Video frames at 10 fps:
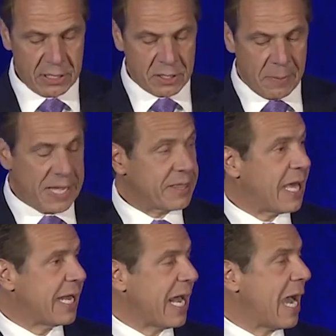to make
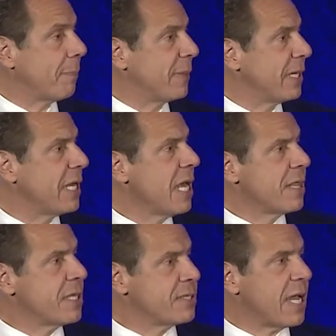that happen.
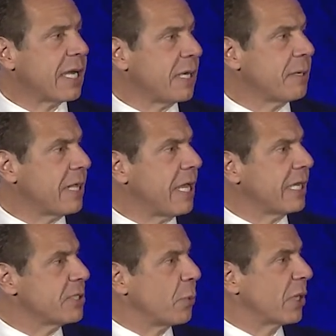The second
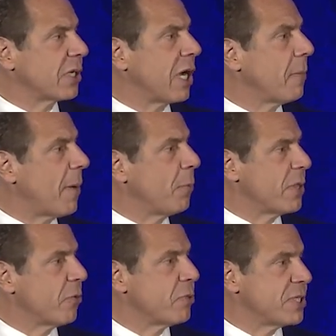thing is we're going to come up
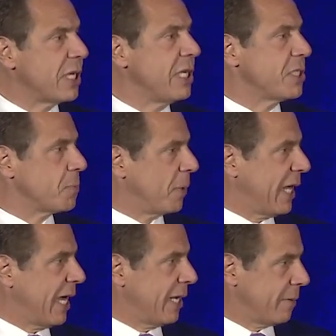with a resilience
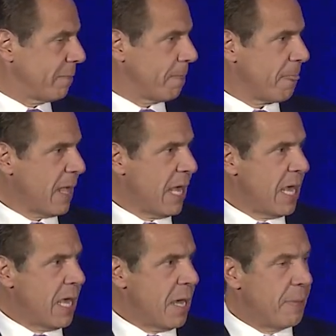plan
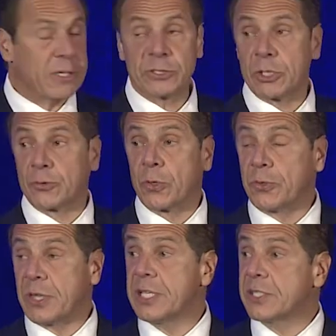because the
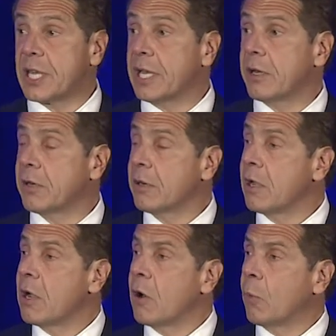truth is there
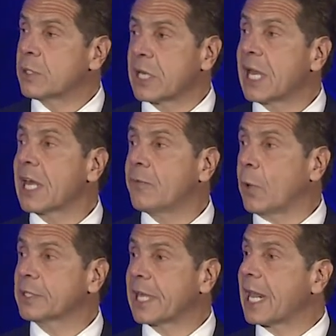was a lot of
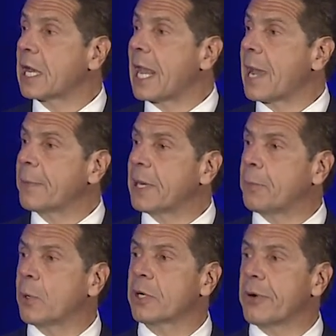work that had to happen at
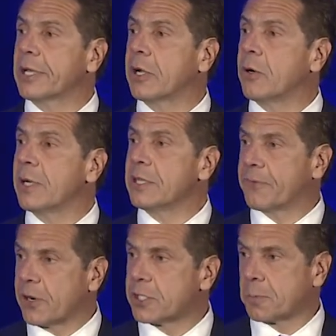Puerto Rico in the
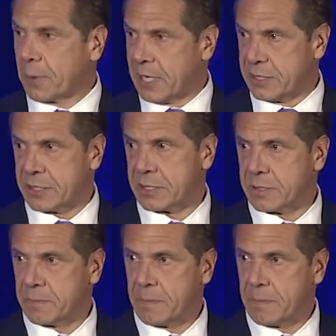first place.